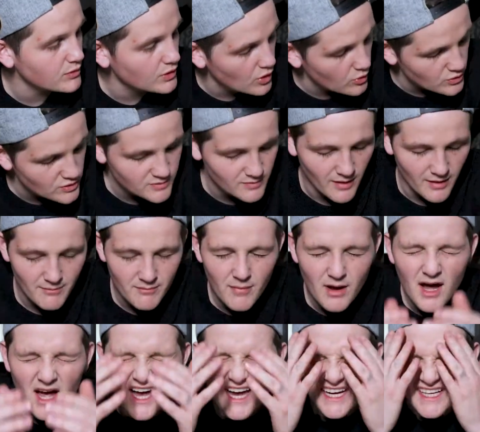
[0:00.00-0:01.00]
blows my
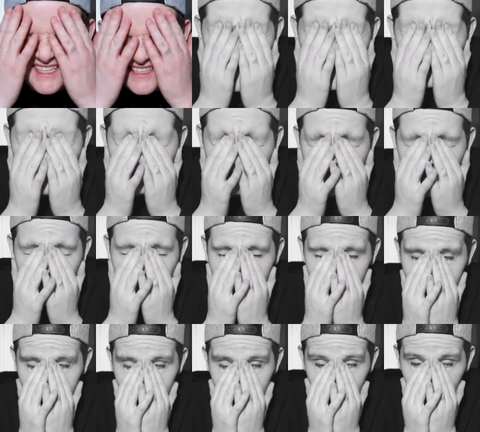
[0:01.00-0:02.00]
mind. How did they
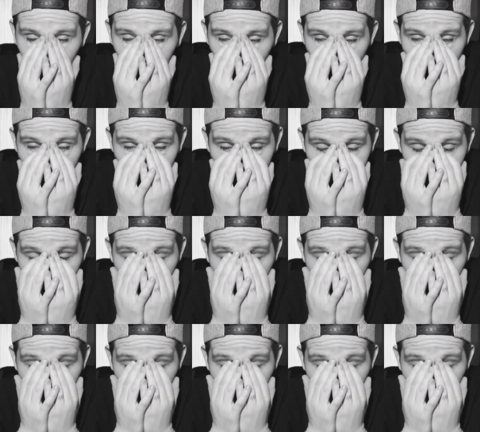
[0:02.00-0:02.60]
get swept?